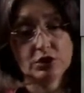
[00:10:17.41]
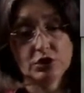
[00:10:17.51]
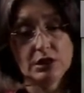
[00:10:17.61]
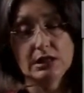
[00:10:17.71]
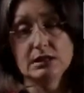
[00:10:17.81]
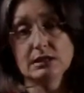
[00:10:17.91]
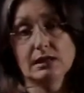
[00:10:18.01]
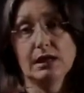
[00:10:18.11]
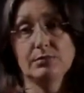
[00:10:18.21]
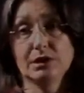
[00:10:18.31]
genes
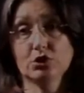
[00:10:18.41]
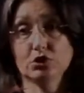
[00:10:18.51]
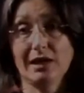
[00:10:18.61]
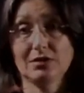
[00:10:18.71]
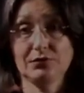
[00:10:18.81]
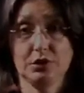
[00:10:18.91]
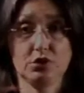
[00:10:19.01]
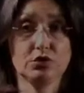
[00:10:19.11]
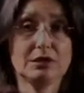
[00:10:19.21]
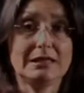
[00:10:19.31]
can be transferred
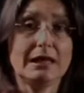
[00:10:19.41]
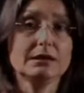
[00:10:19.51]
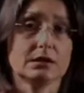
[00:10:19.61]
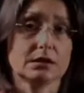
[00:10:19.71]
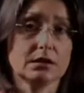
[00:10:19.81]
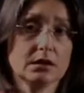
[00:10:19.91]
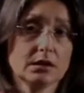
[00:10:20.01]
together,